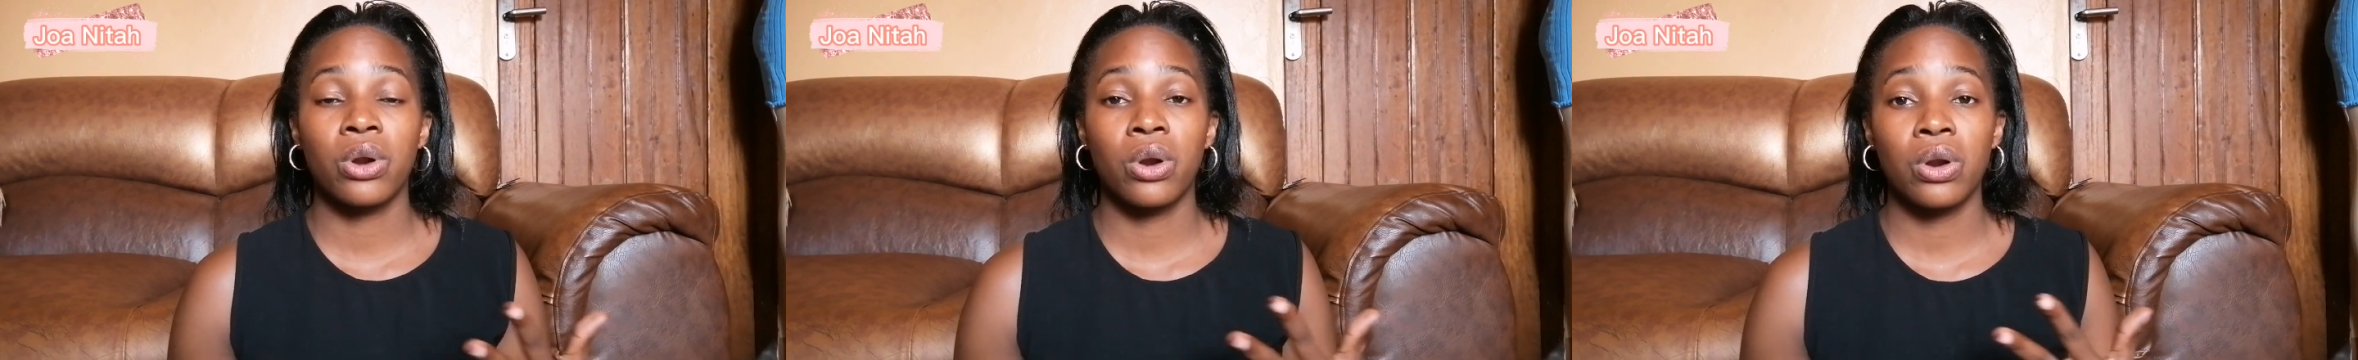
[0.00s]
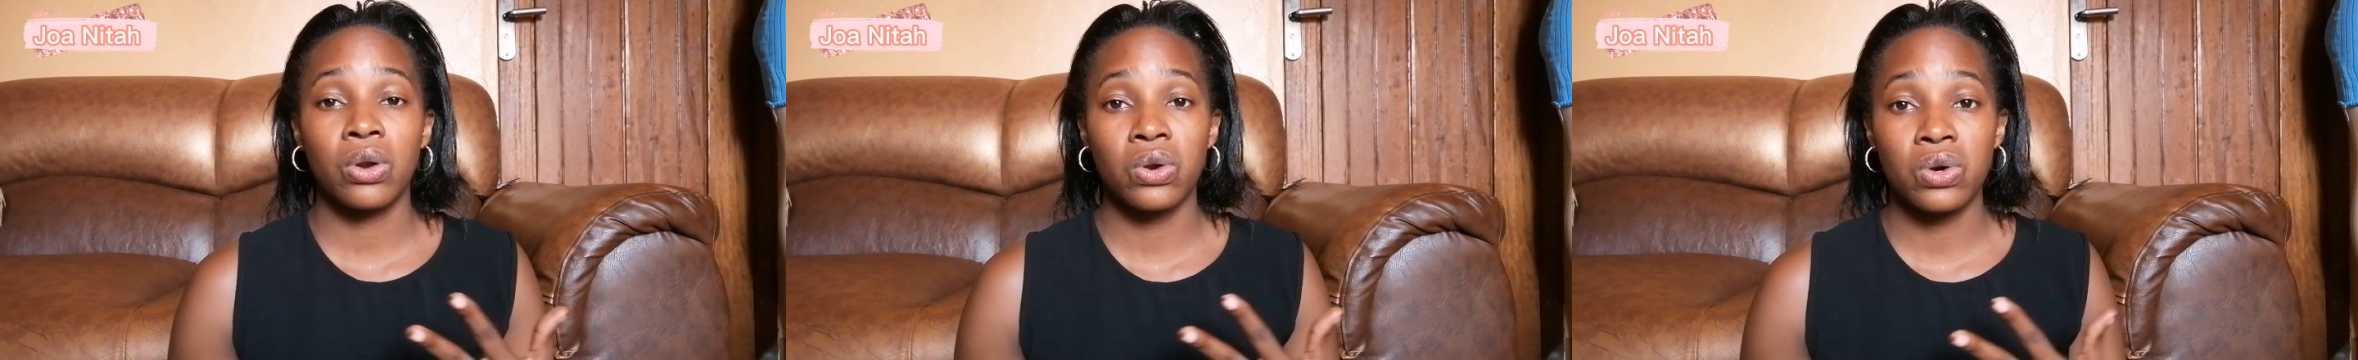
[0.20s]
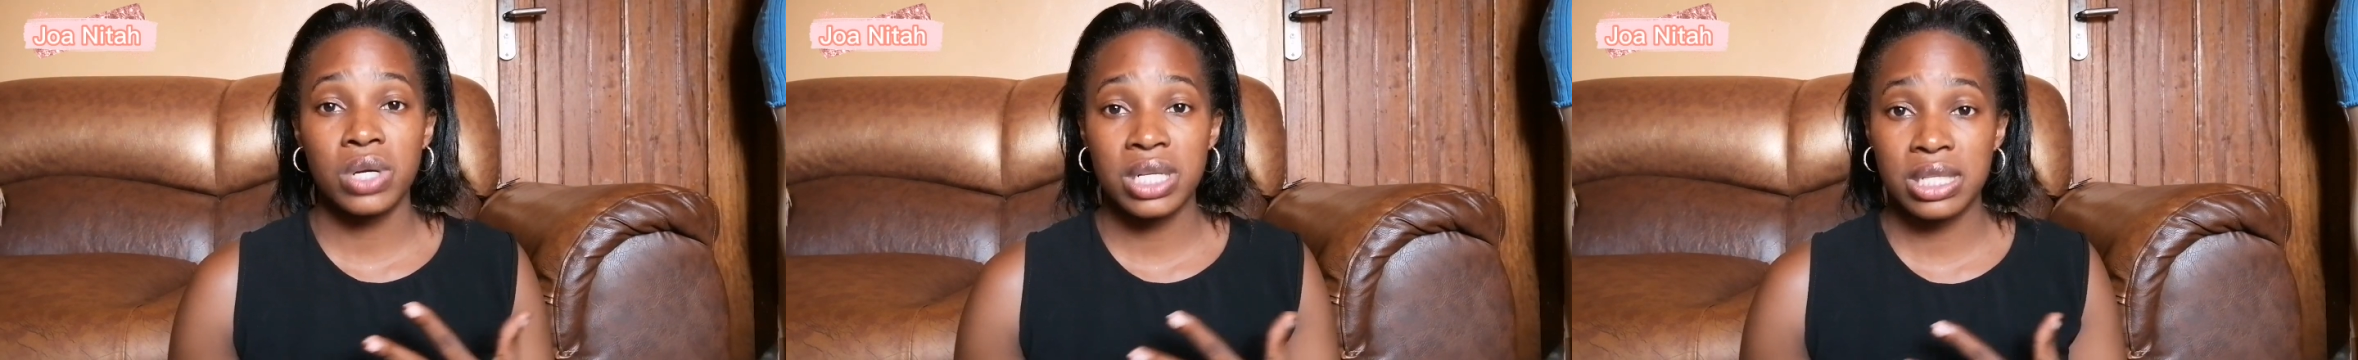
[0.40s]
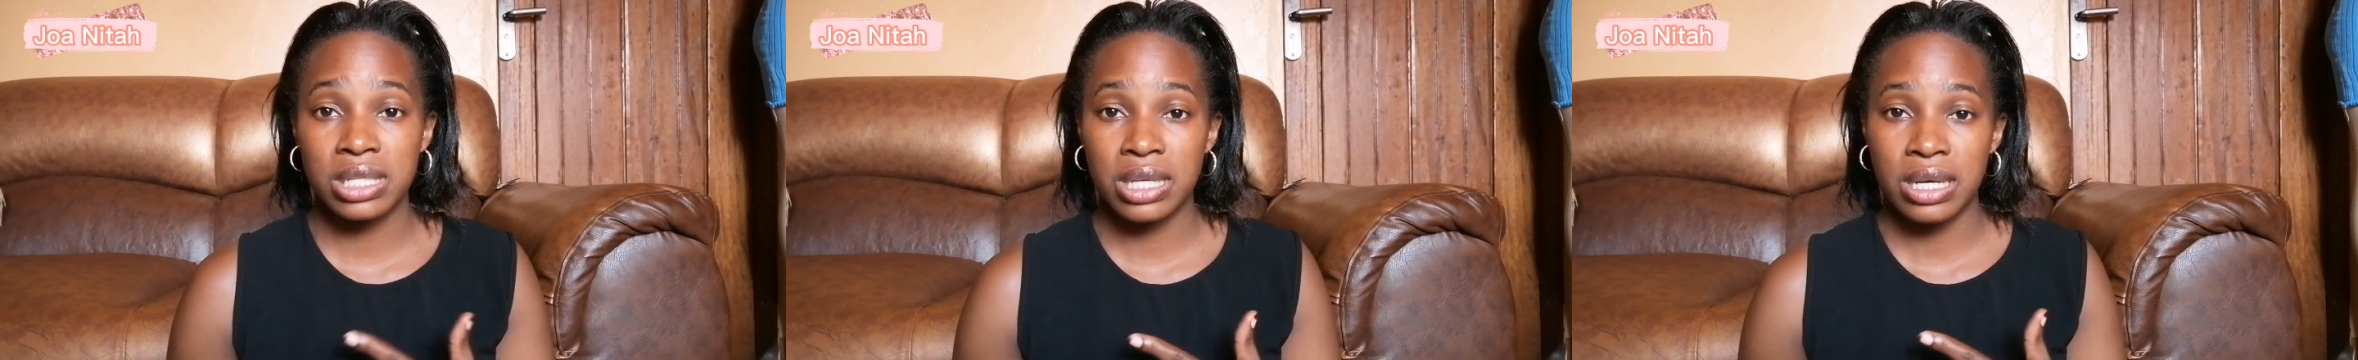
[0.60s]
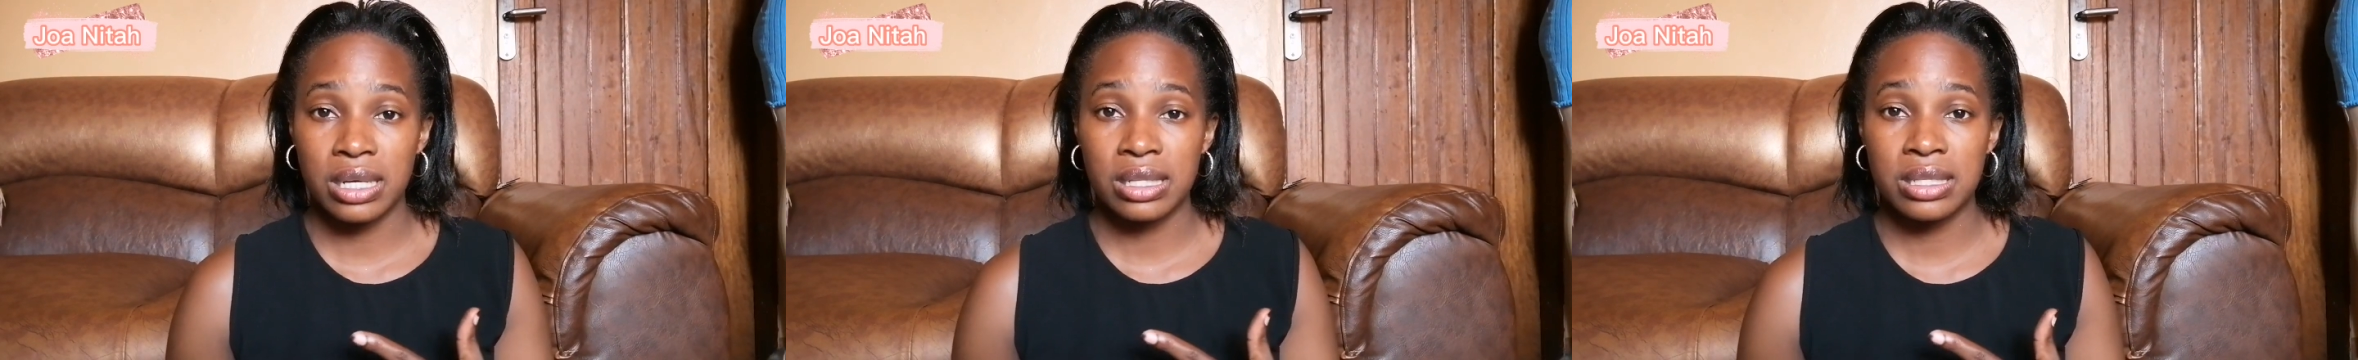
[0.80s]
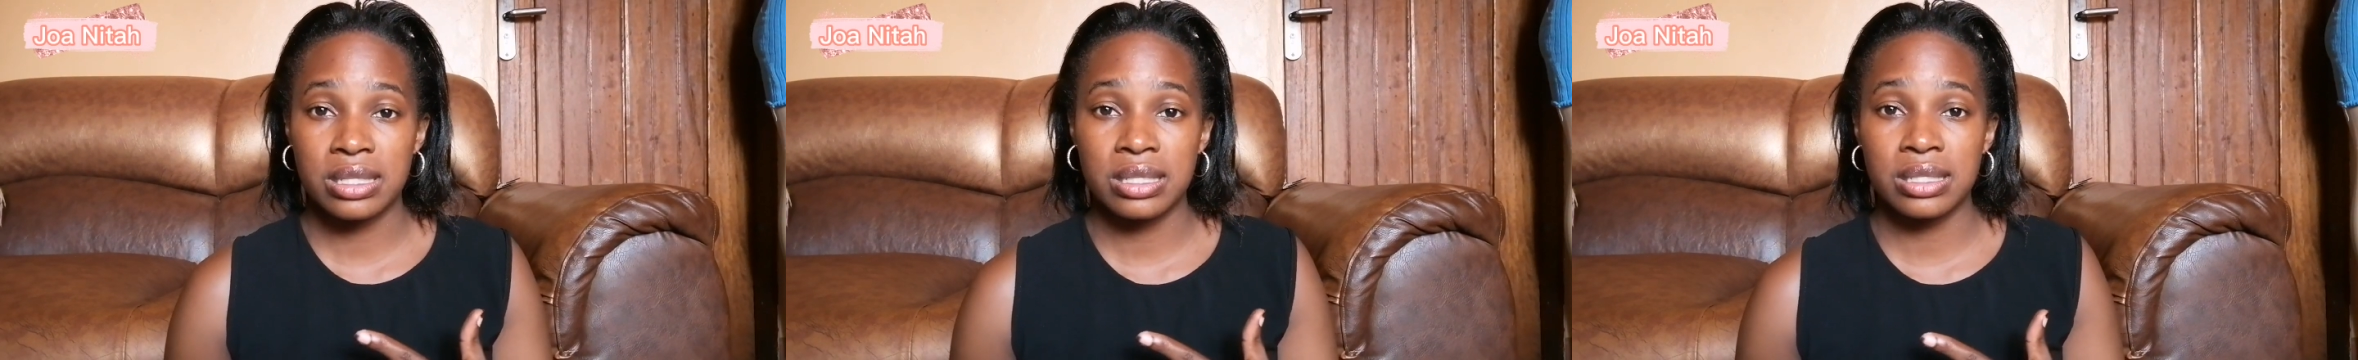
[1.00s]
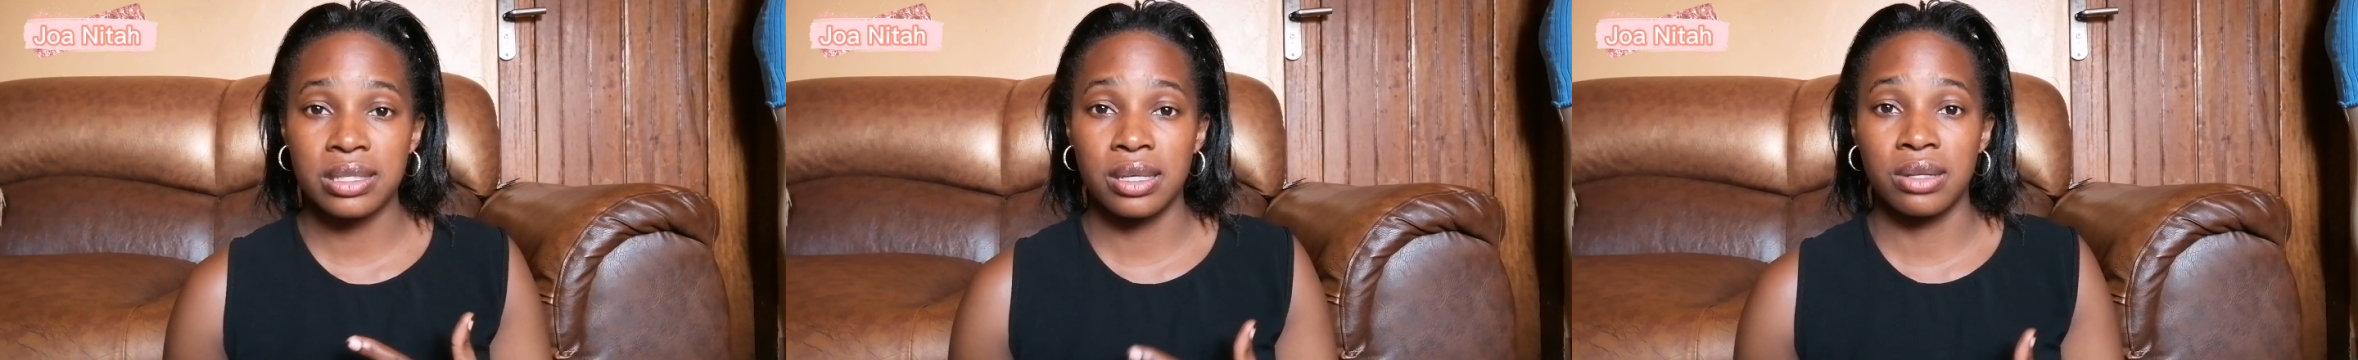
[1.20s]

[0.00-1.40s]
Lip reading: clogged ducts,